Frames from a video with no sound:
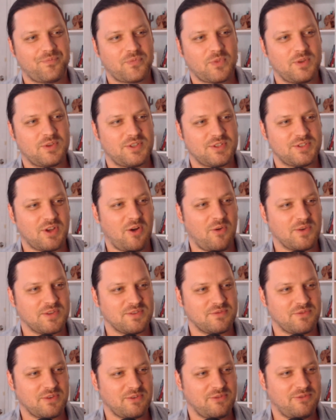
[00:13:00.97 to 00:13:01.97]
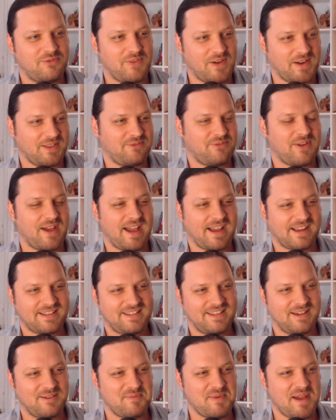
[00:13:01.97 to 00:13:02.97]
which is always a very funny
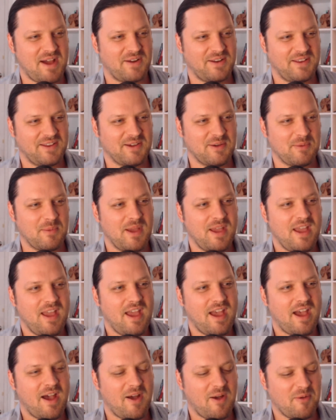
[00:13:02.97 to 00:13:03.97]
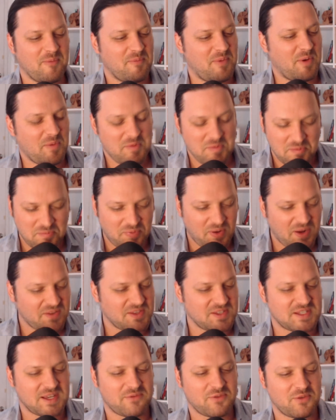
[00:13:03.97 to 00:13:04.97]
fact about him. But we've been playing
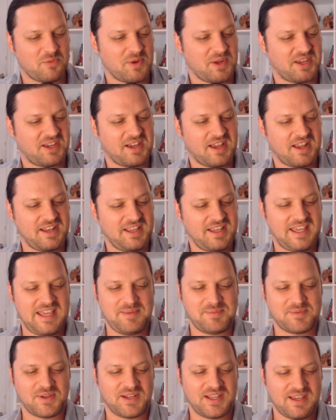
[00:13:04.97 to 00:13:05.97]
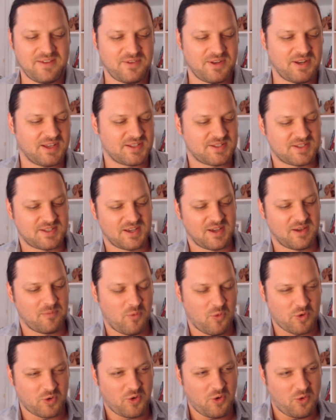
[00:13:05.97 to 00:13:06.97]
these every week, and he keeps on giving us
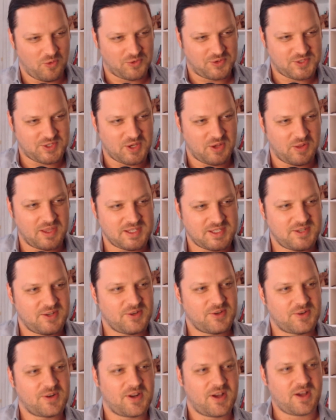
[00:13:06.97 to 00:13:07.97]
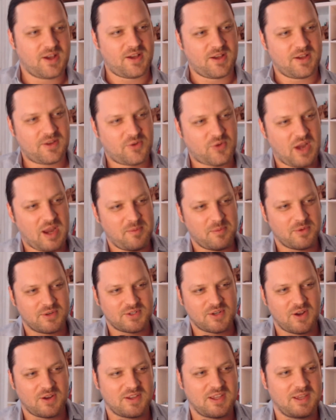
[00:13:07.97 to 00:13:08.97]
more gold. So let's hear Kramer
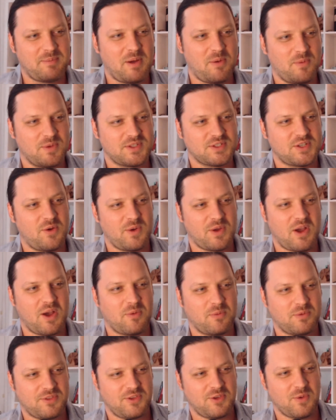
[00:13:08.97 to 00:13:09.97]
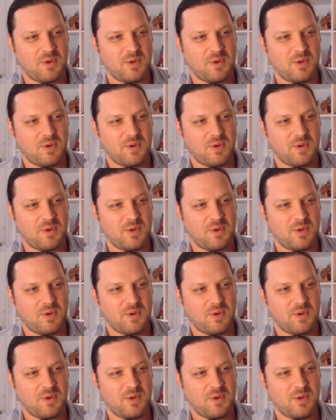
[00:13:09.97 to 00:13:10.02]
talking about what's going on with the